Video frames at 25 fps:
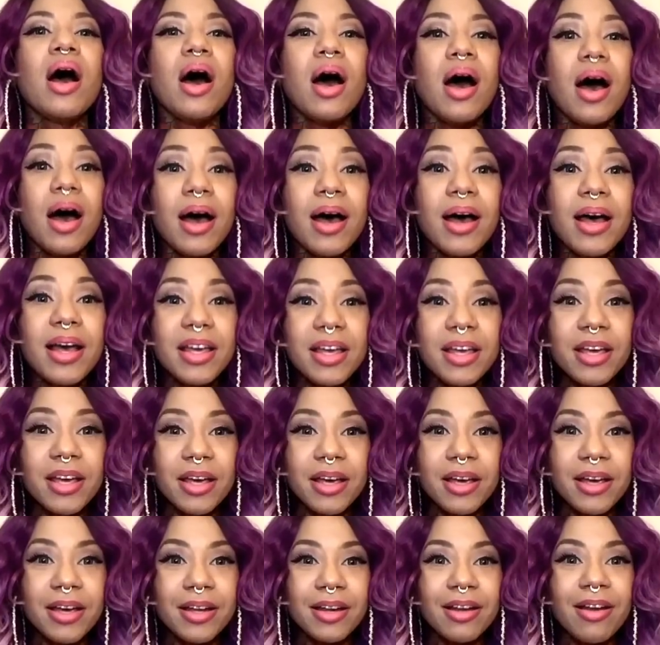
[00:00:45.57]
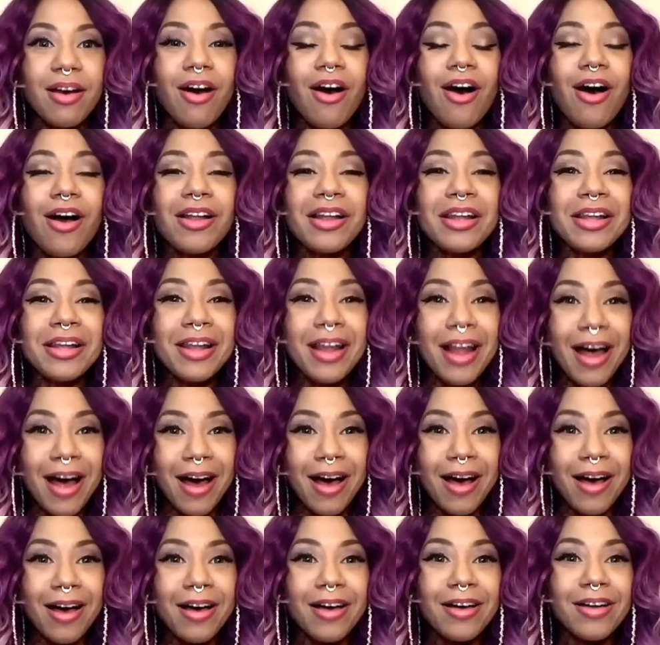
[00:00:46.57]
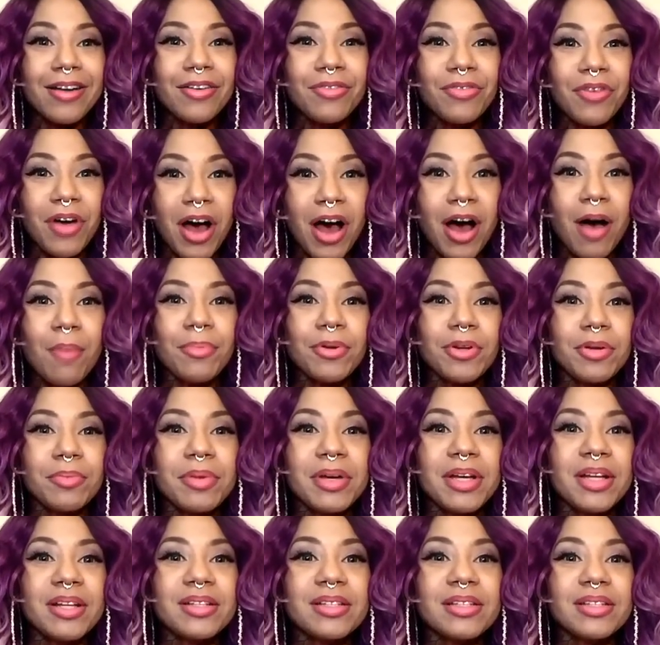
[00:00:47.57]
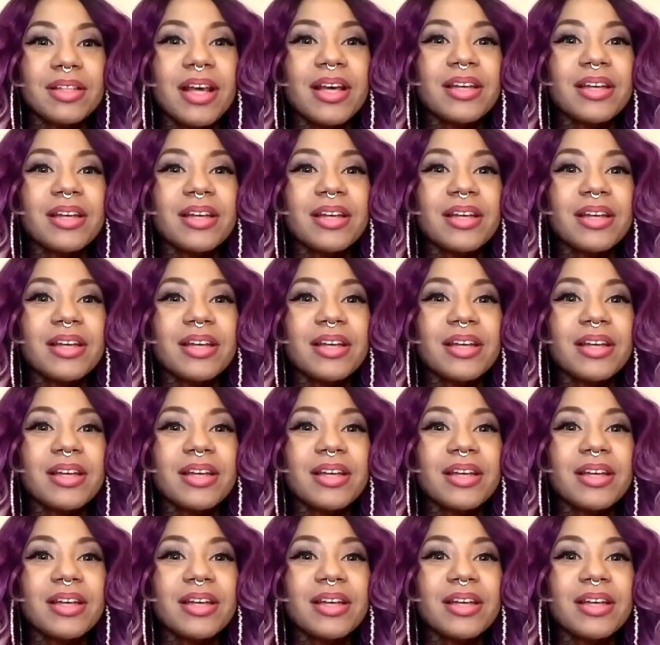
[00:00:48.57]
I get a lot of compliments,